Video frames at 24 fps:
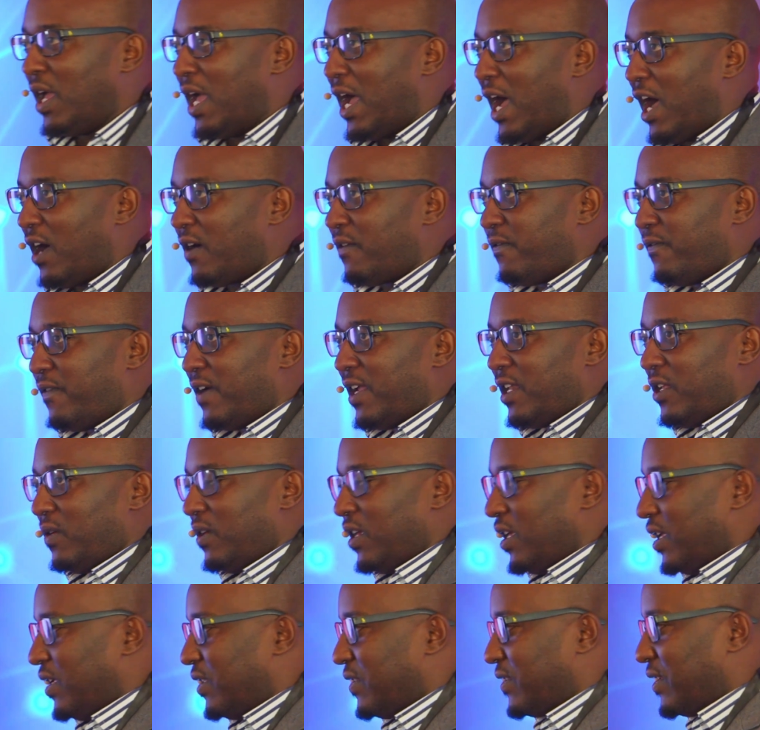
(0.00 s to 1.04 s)
Hack value
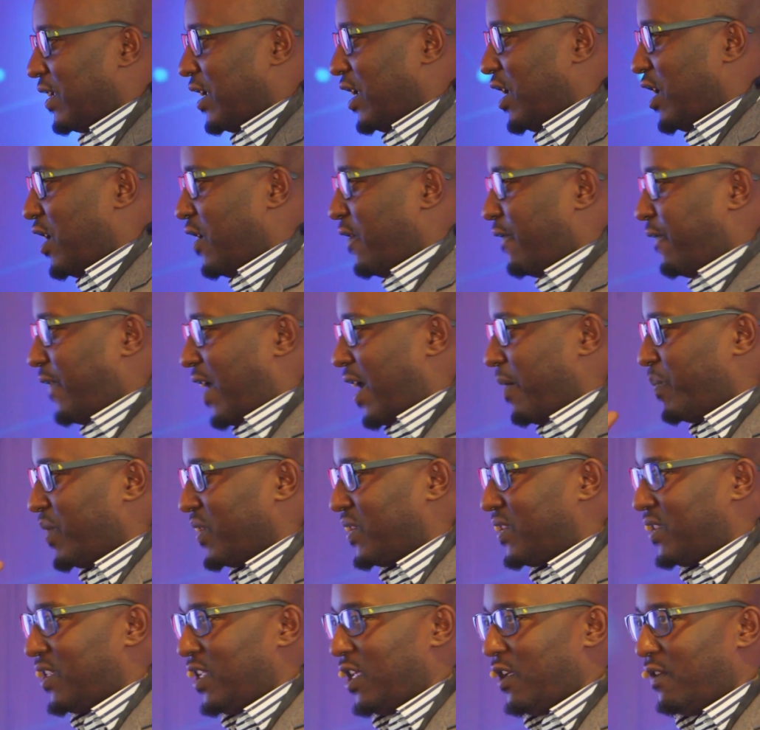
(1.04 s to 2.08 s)
is if I
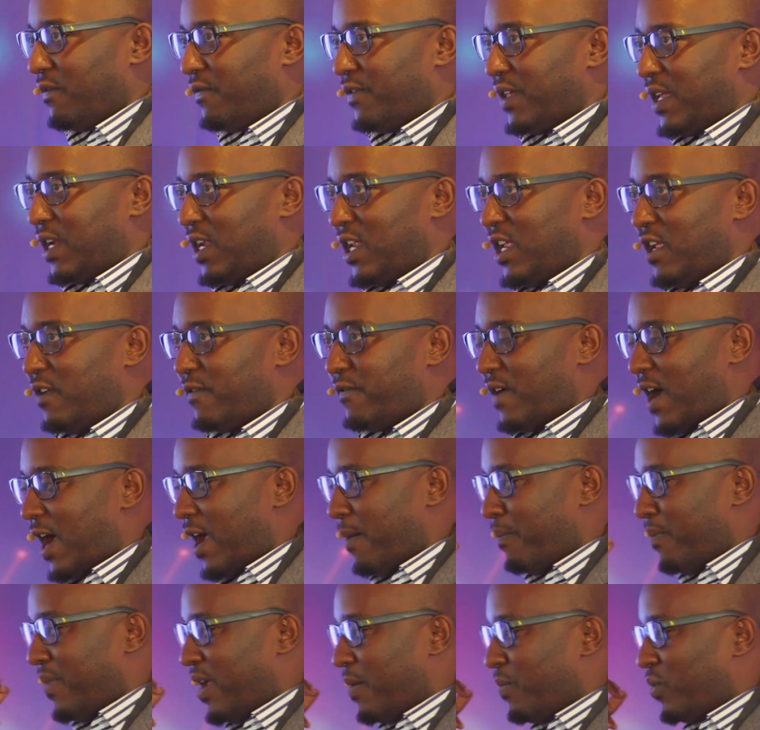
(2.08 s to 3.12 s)
perceive that if
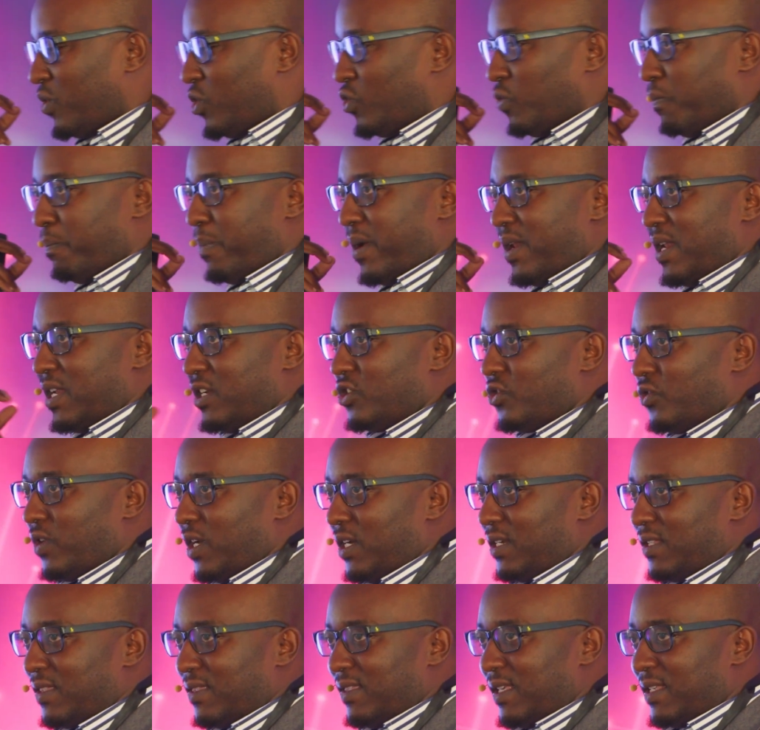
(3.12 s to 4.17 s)
I'm able to
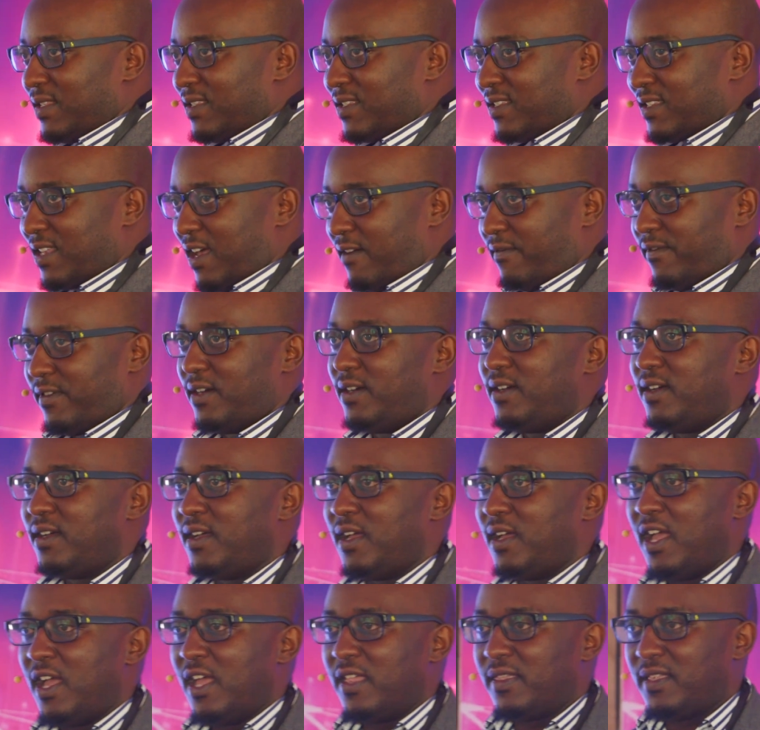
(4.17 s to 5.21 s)
penetrate this server,
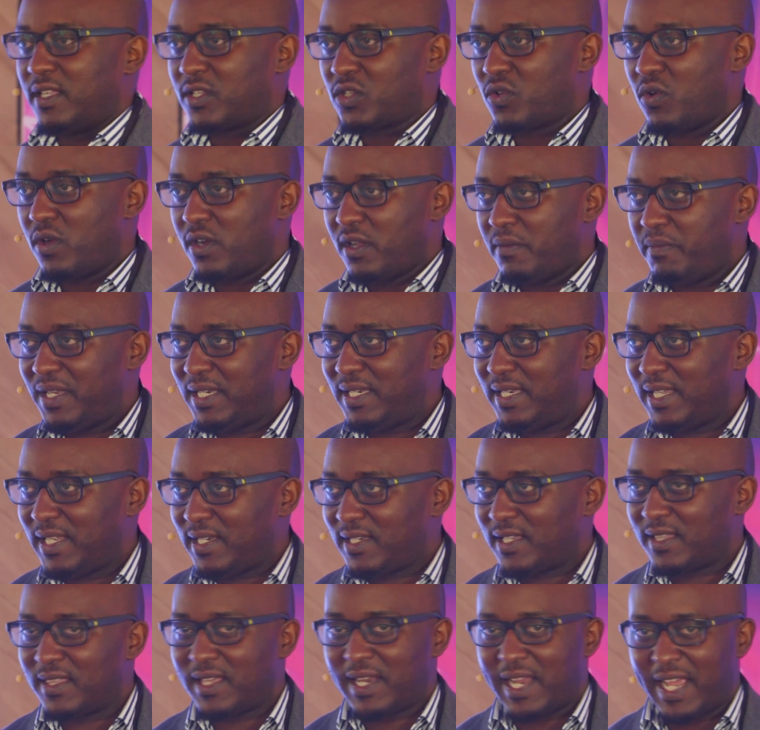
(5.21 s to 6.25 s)
there's going to be
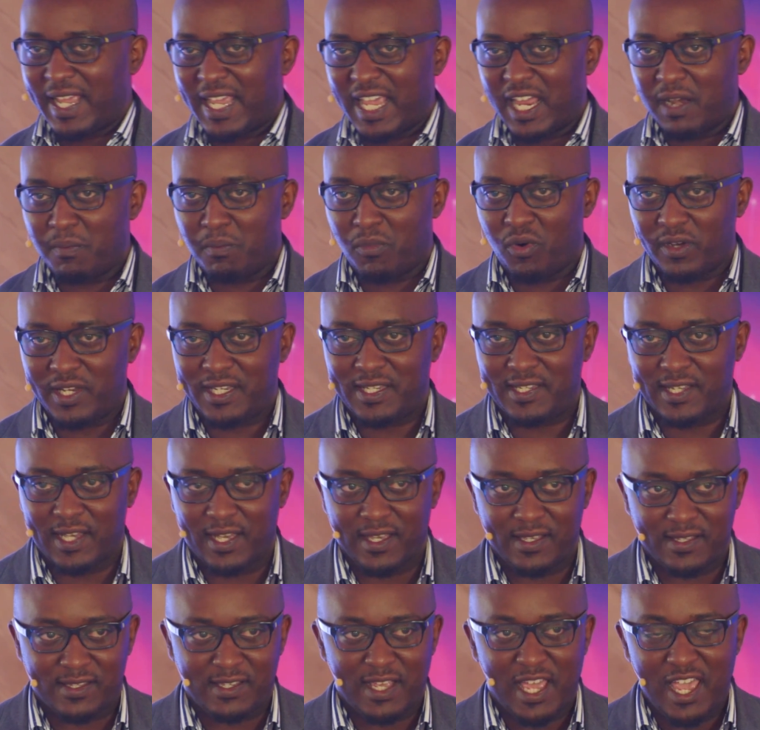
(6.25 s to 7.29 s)
data that I can
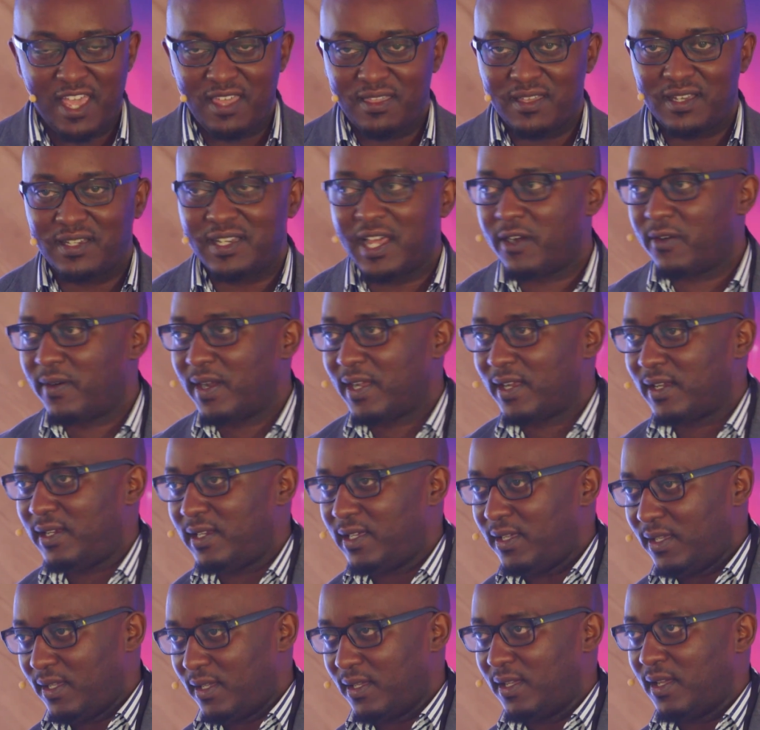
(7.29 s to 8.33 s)
monetize, either
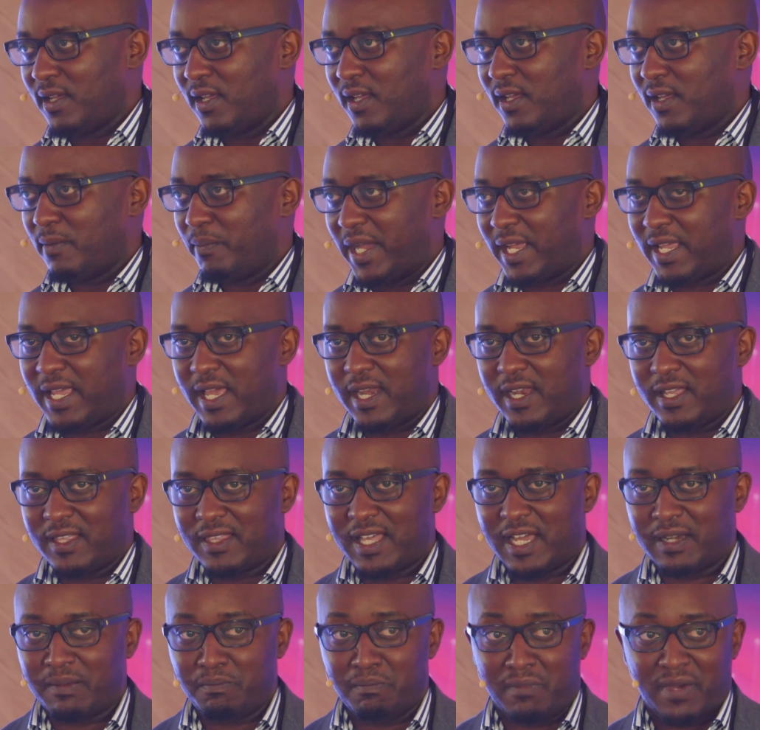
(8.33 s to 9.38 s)
directly by getting
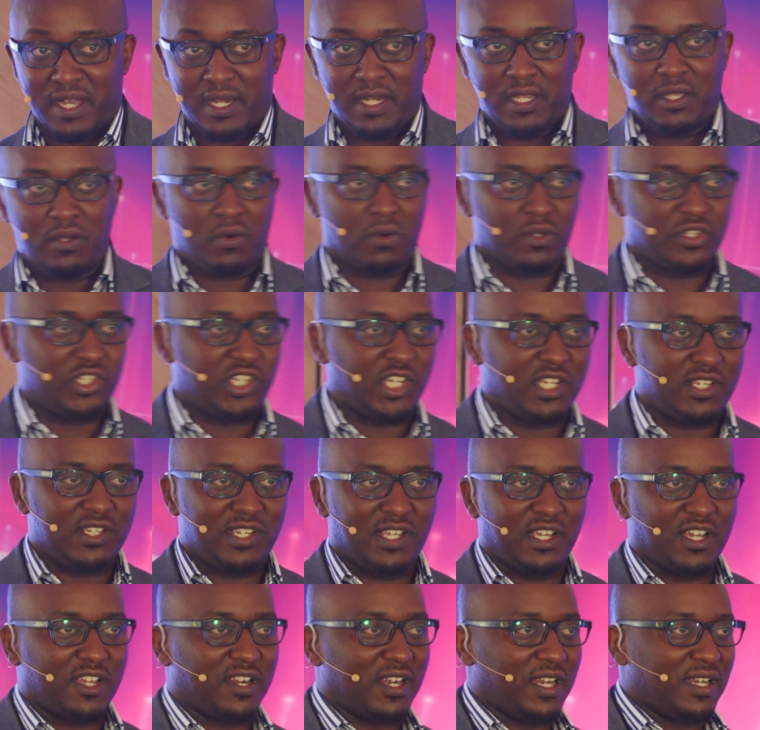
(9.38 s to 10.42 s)
that money or
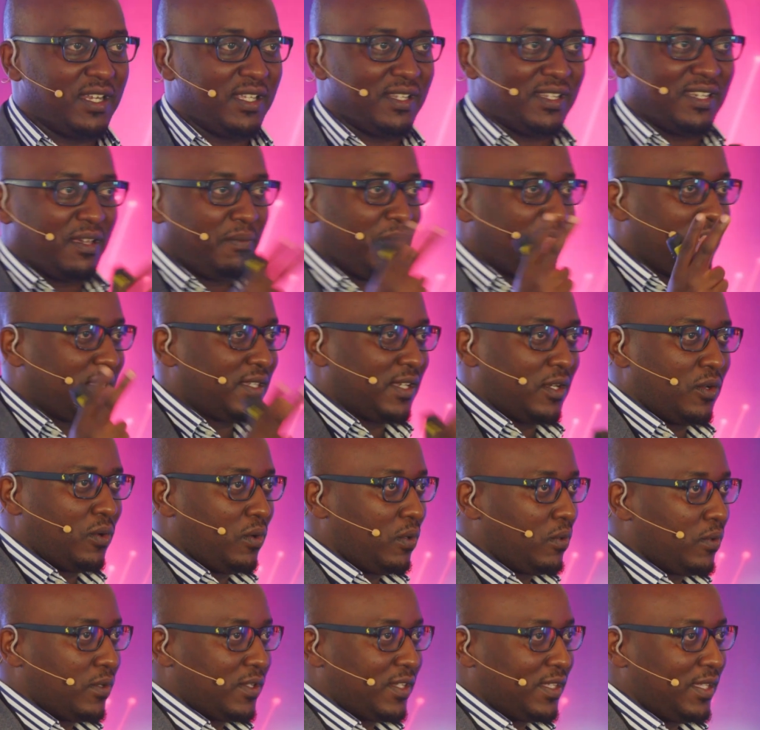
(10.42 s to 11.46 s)
changing credit, debit, and
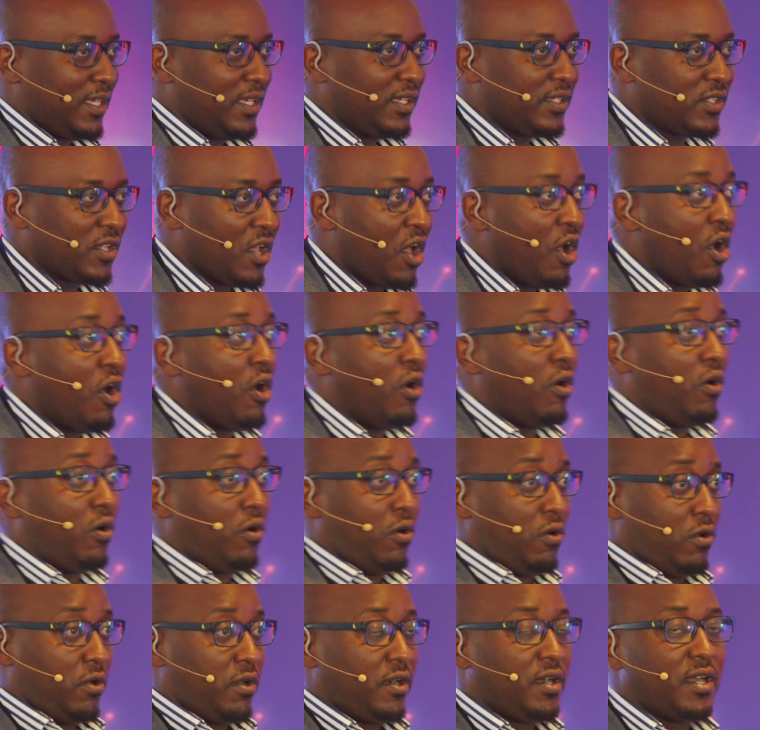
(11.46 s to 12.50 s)
all those things,
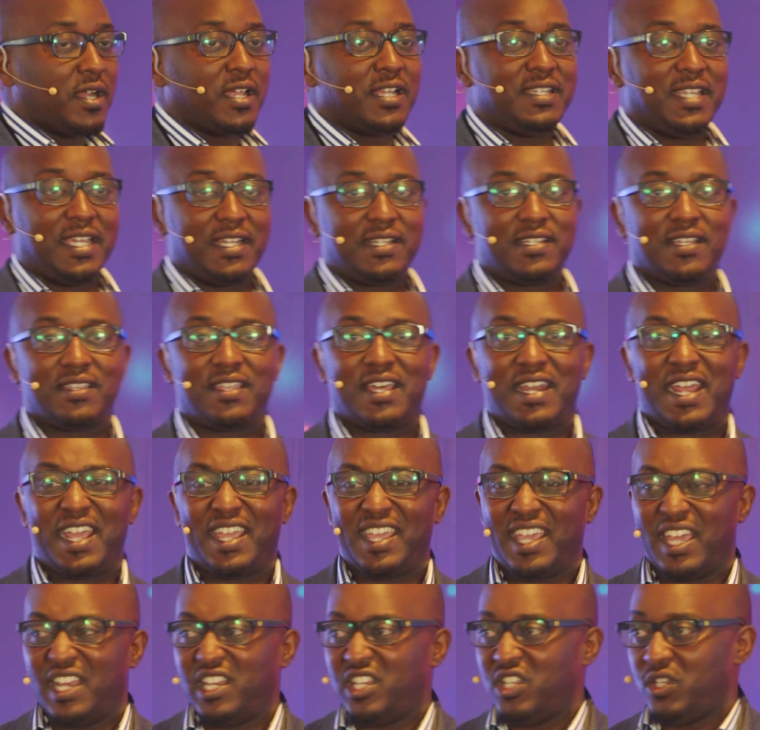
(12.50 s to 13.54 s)
or data that I
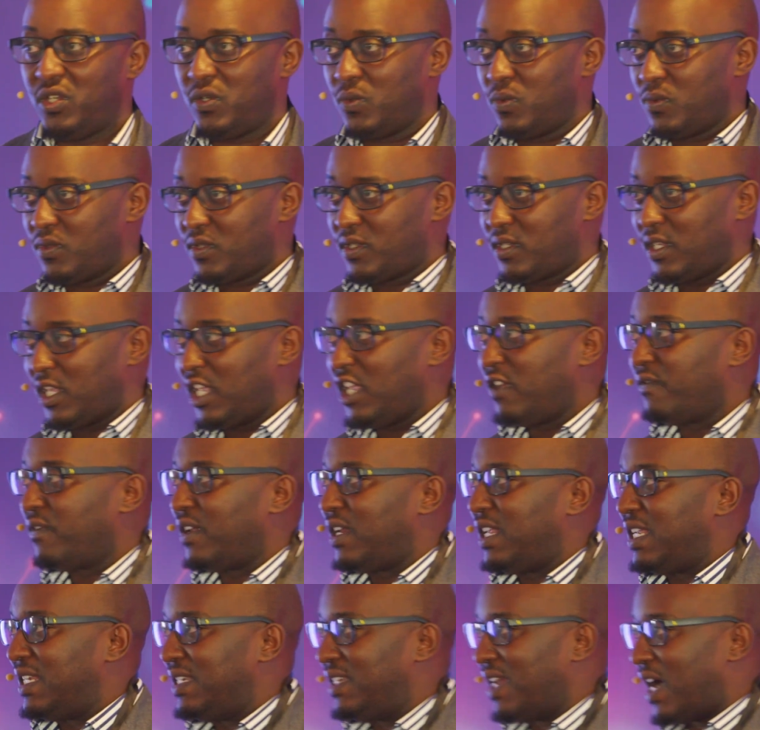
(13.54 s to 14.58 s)
can use even
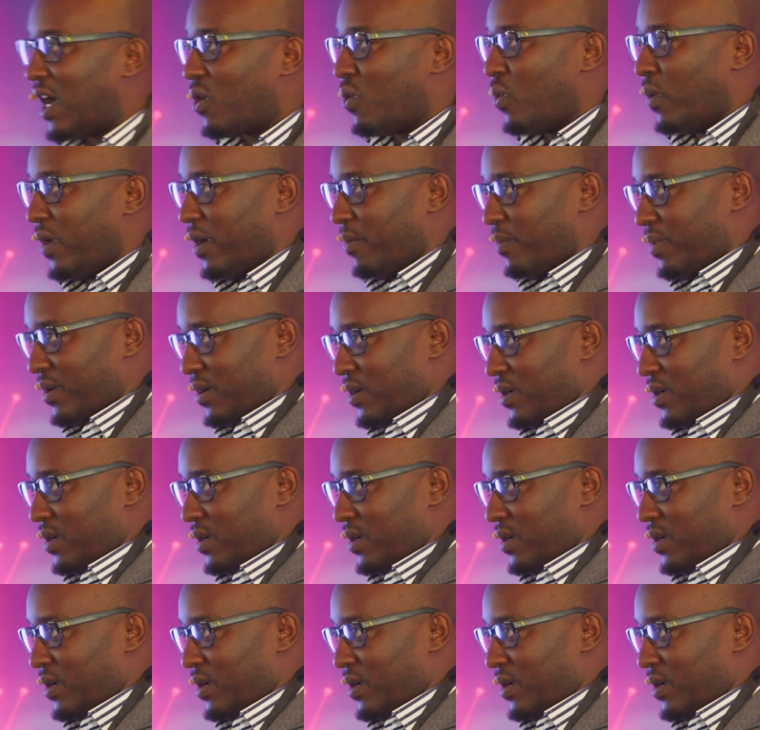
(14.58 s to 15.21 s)
in dark web.